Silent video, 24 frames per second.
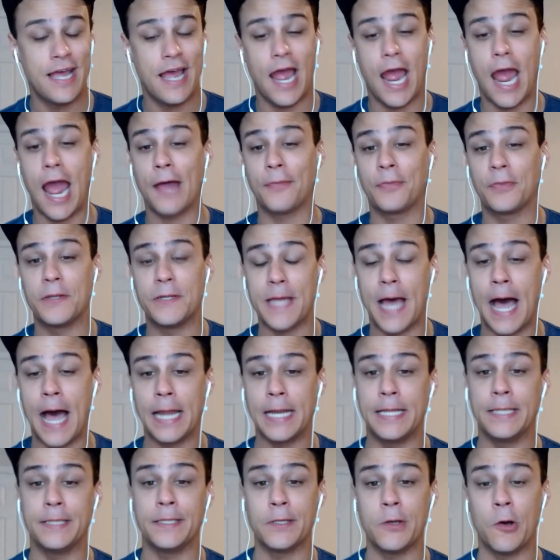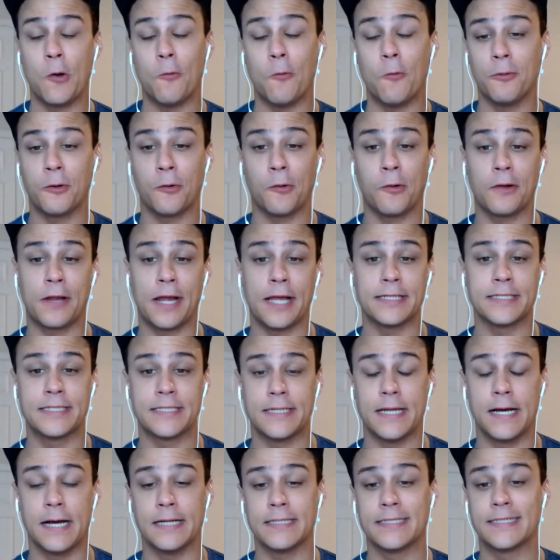at the dot in the opener against
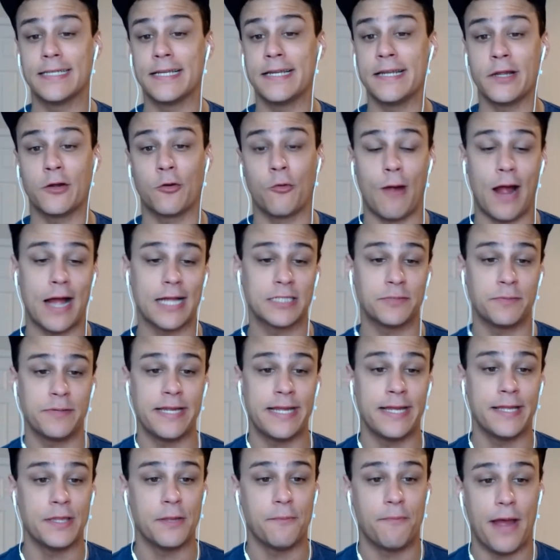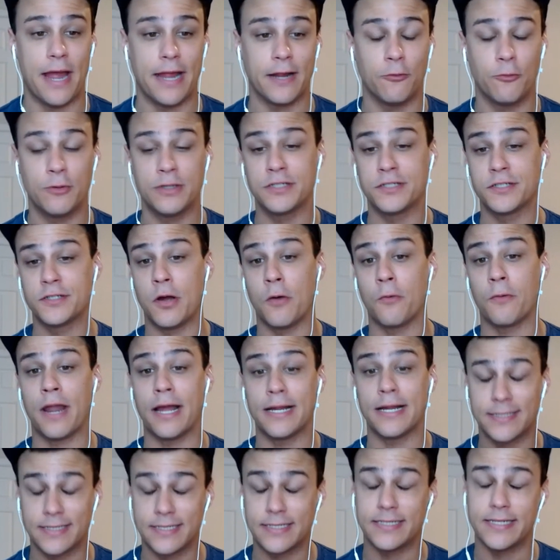Sidney Crosby and the Penguins. So
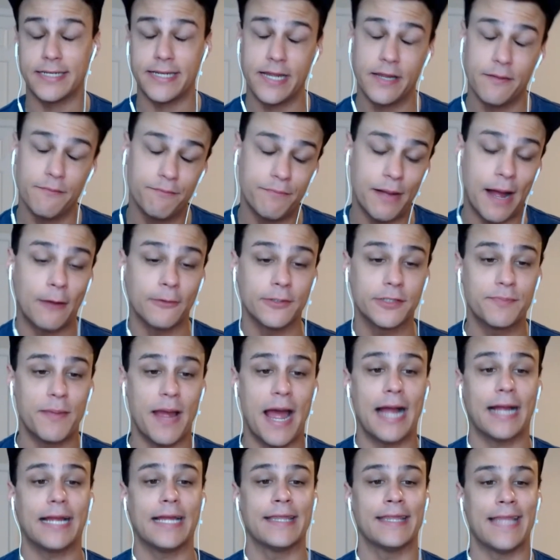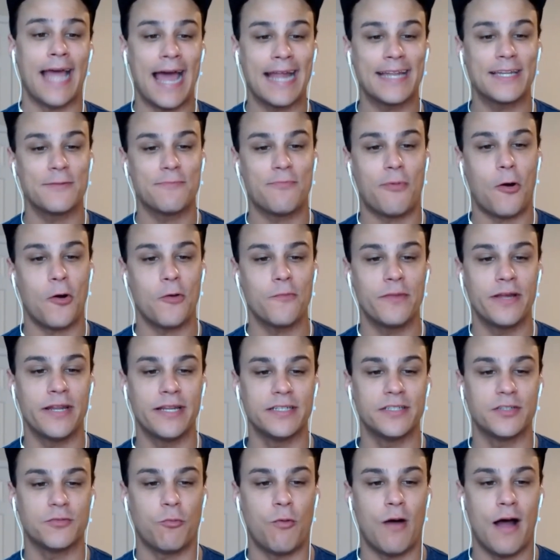nice to see him bounce back in that department
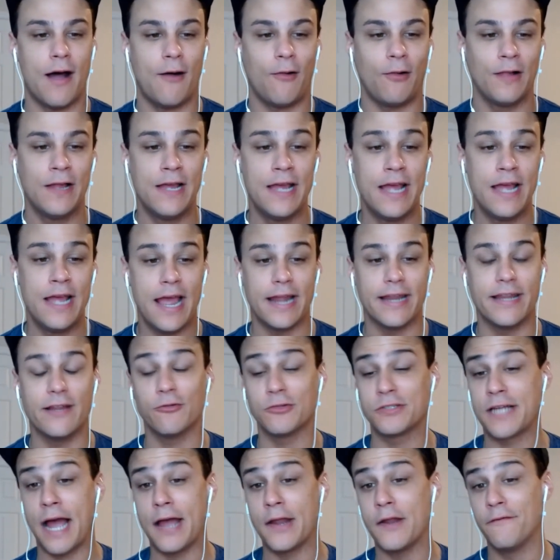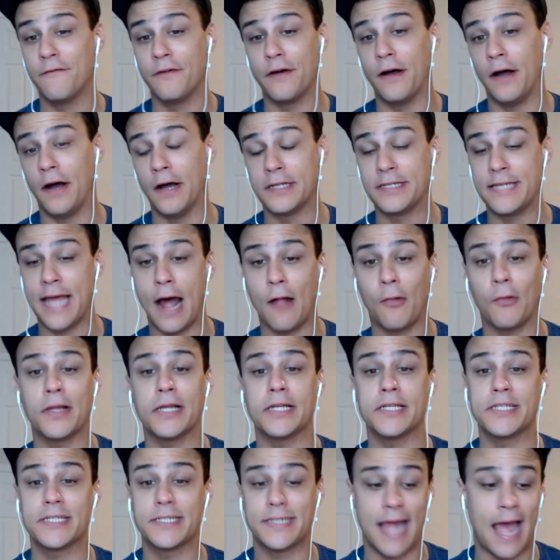as well. And here's kind of a
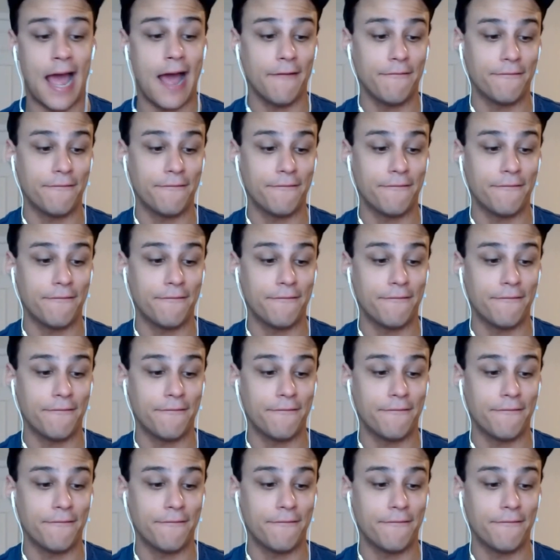telling stat